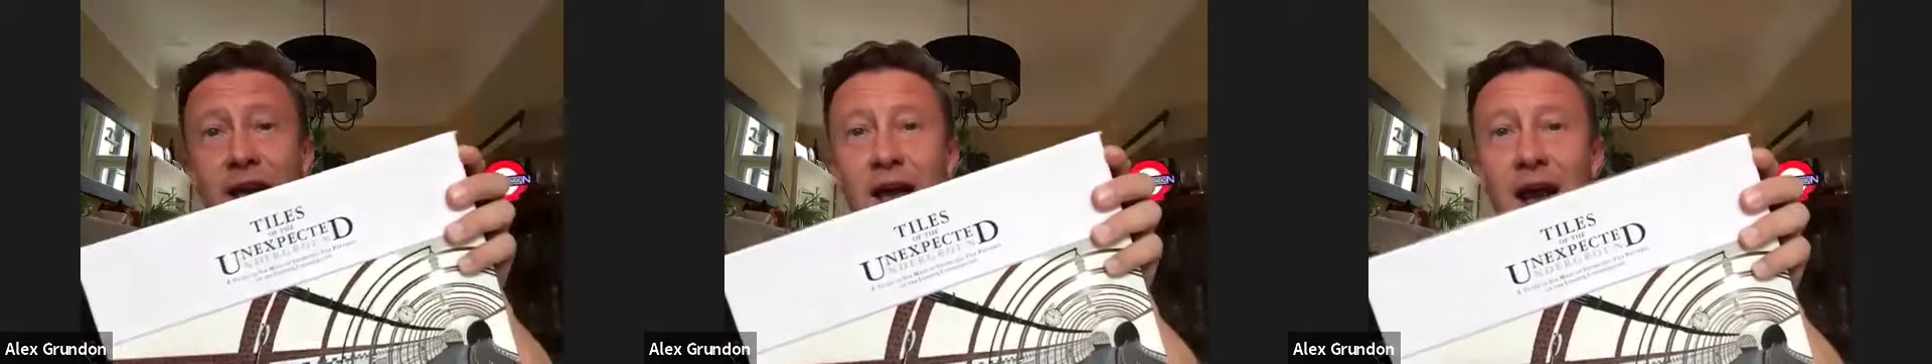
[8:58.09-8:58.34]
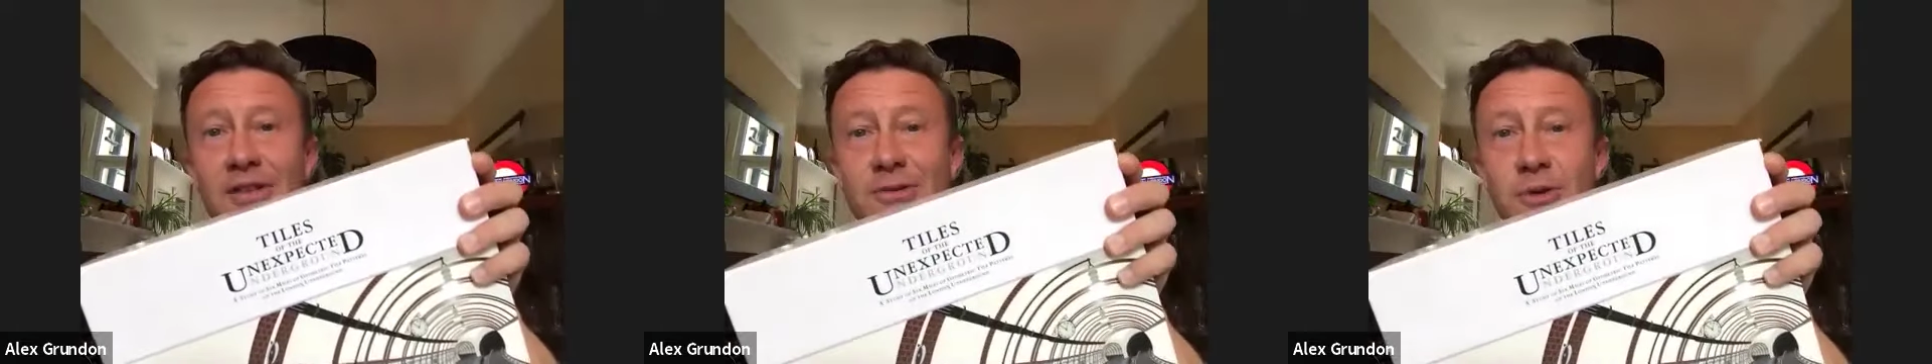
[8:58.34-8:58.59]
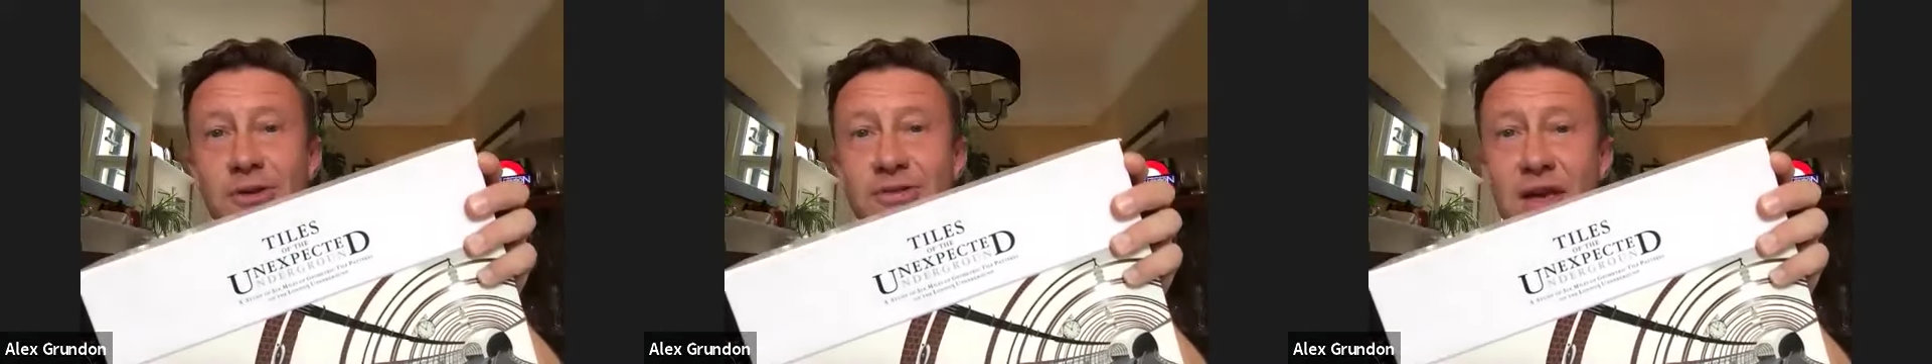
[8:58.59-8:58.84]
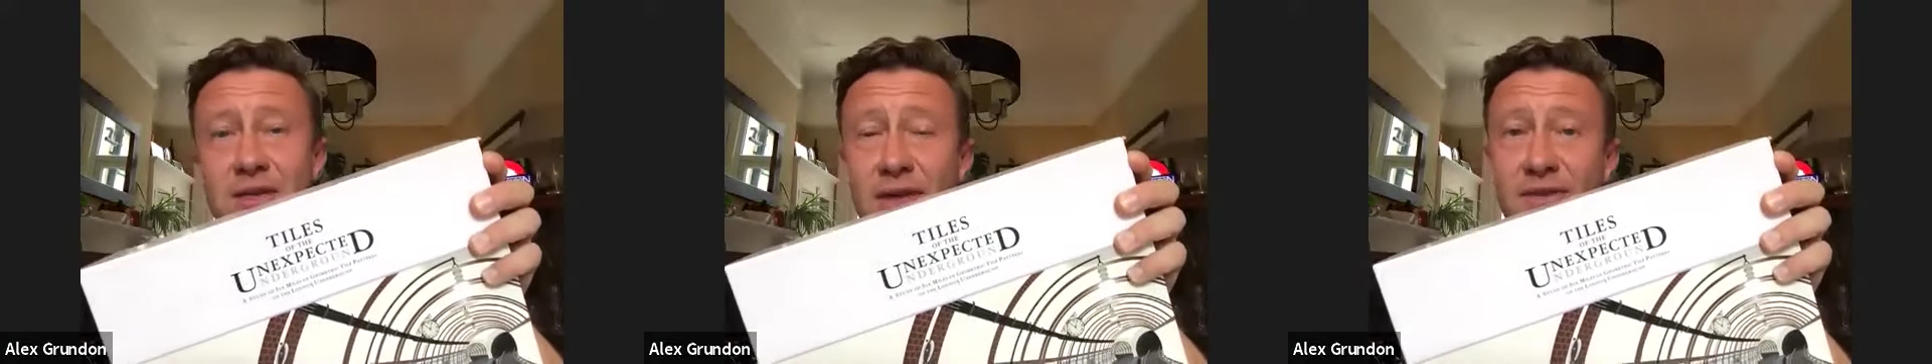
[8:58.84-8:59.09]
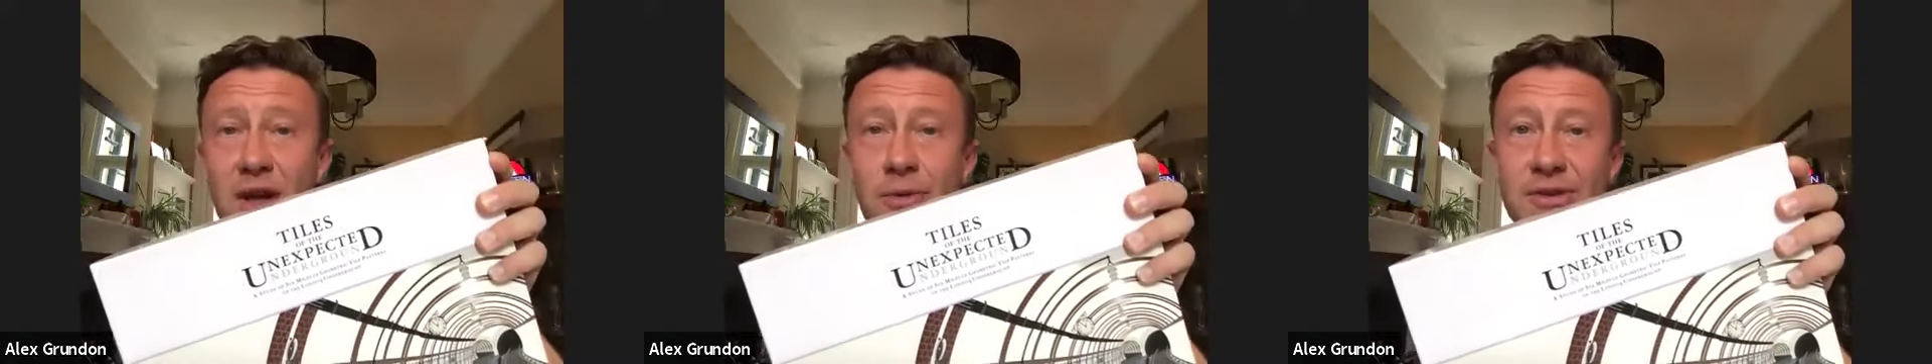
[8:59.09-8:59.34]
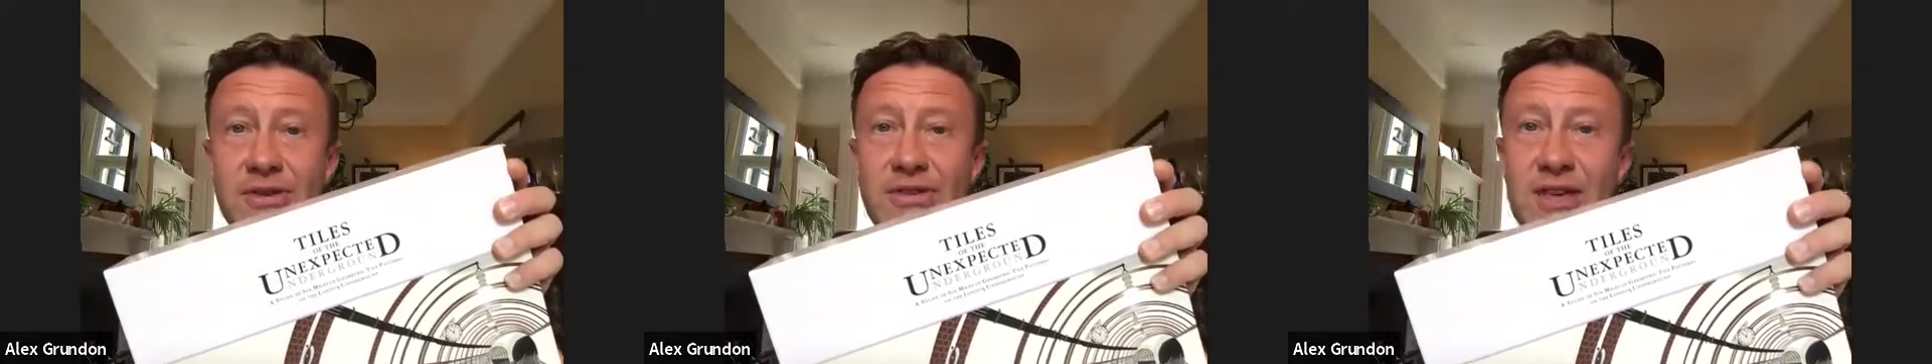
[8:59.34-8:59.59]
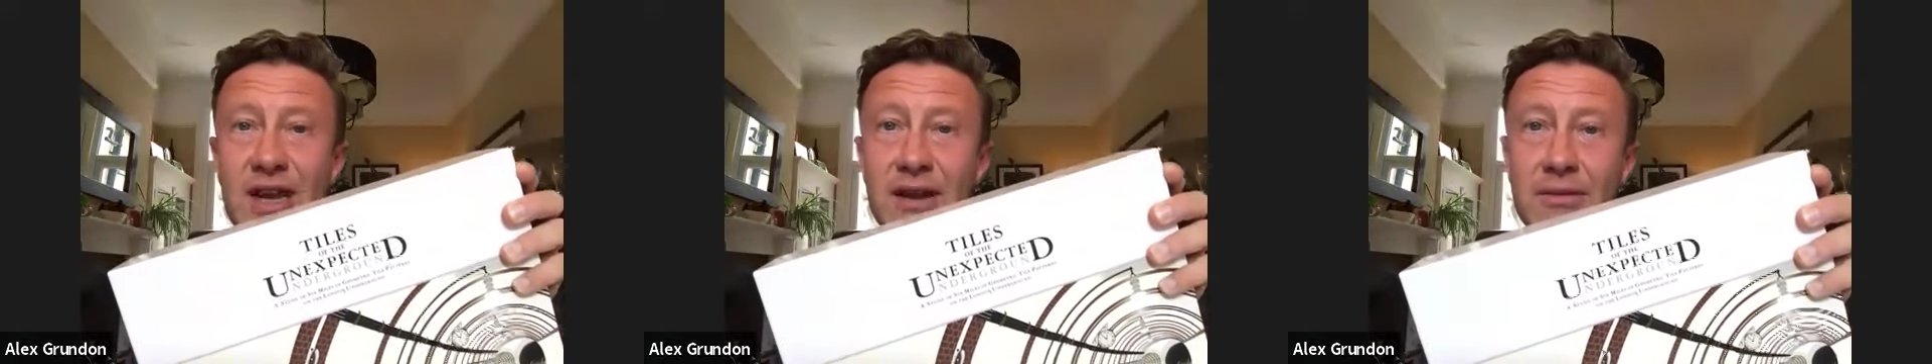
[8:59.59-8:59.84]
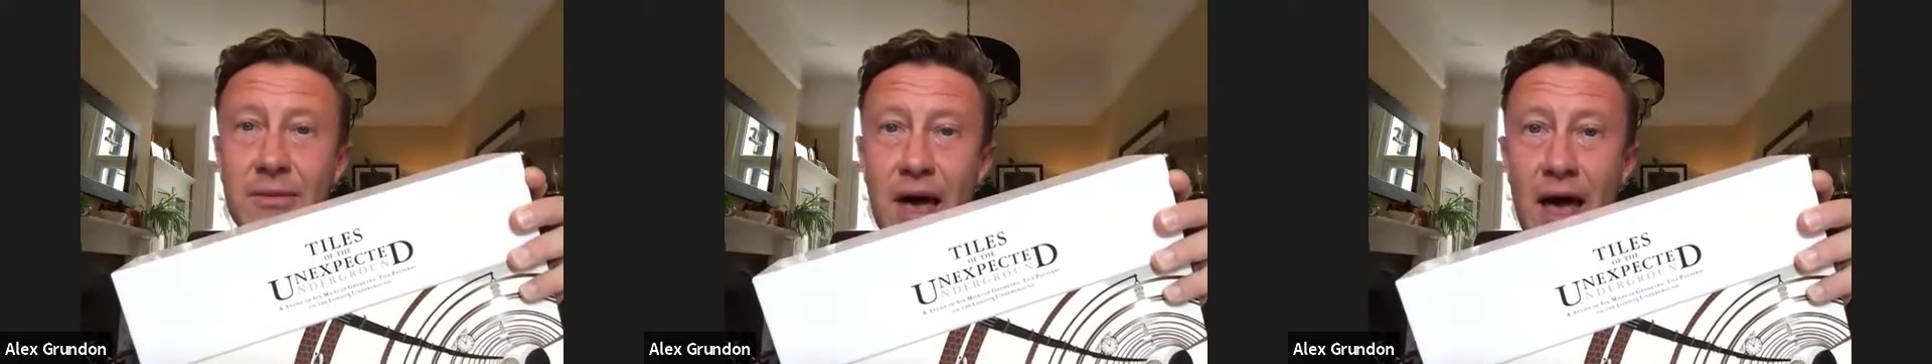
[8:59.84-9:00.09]
And this was, I don't even know if this is still
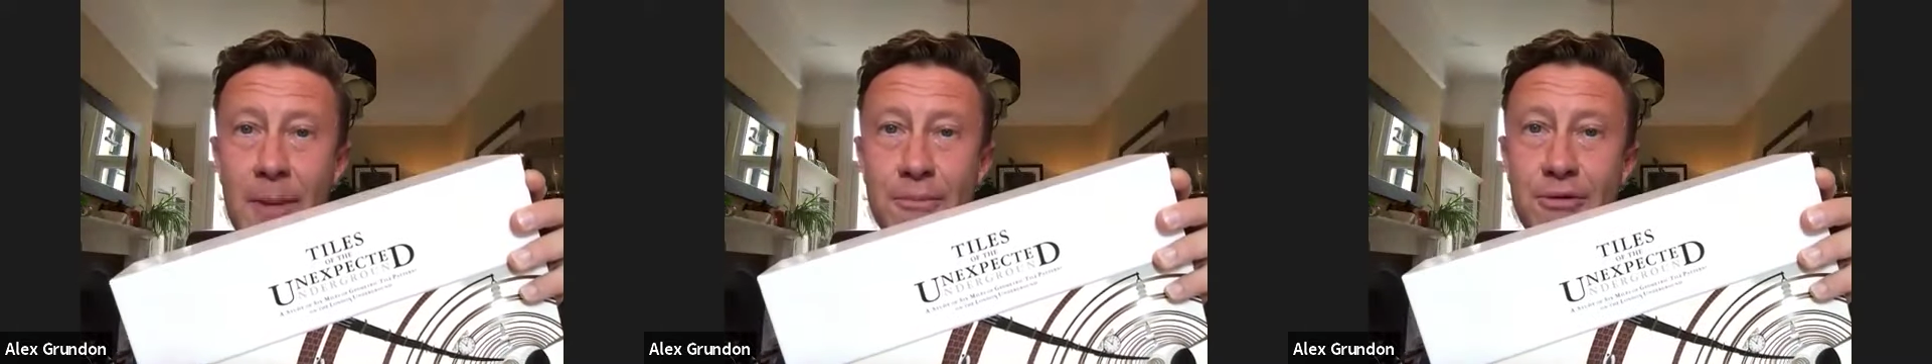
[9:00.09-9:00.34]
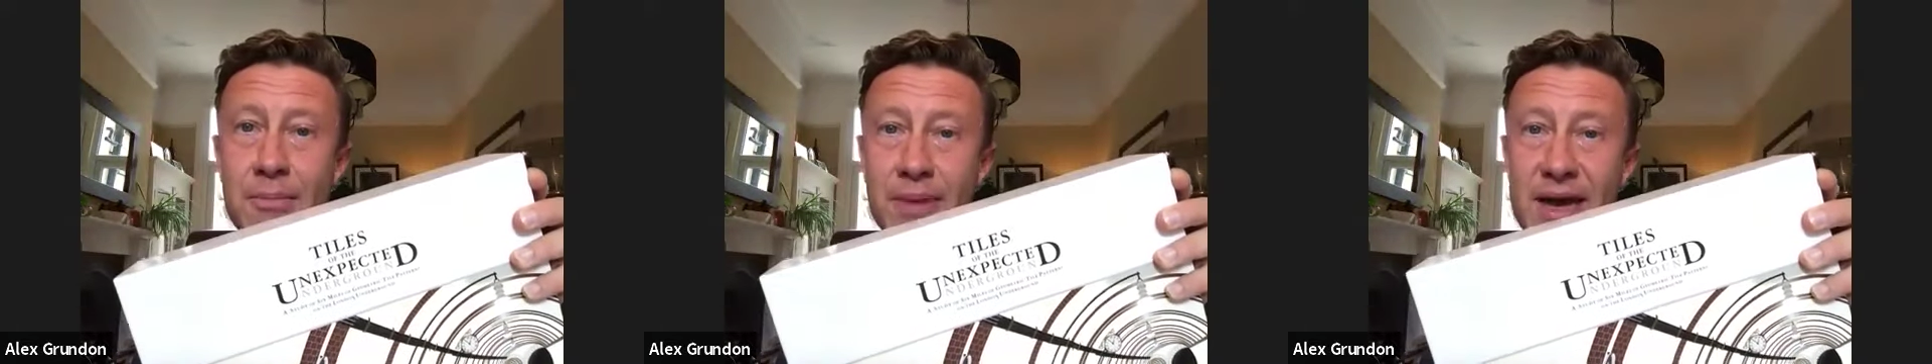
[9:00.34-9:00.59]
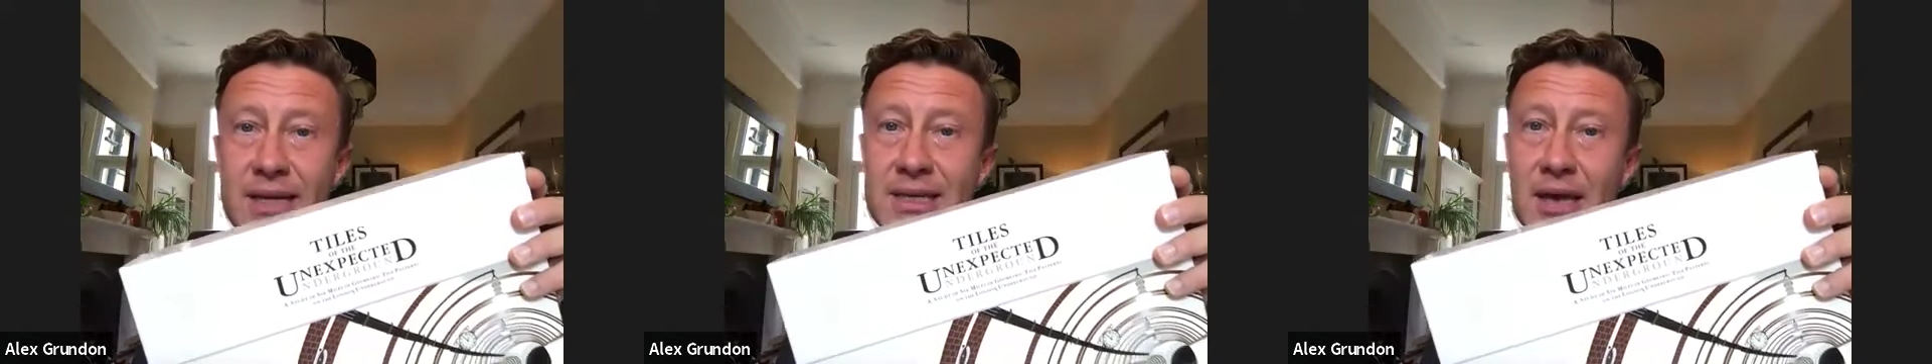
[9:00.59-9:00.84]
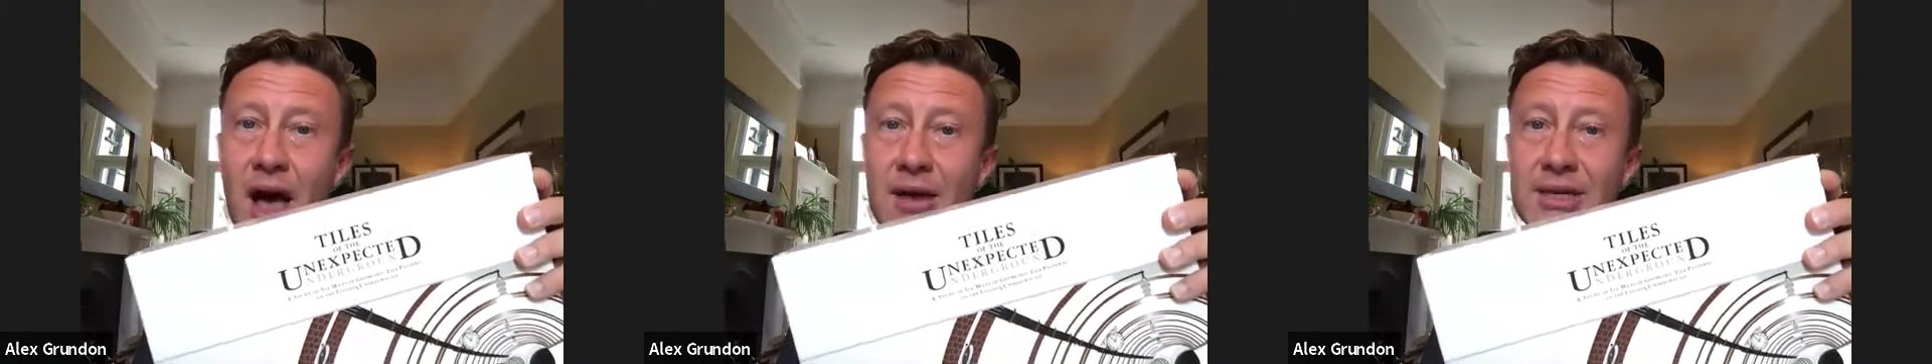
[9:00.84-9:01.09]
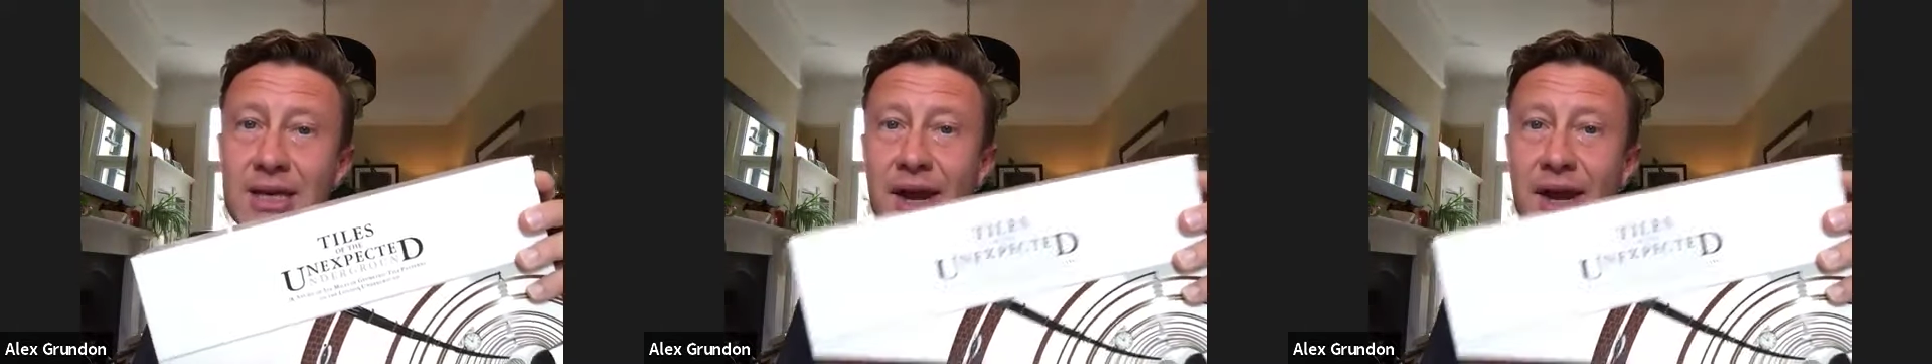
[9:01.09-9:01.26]
in print, but it's Tiles the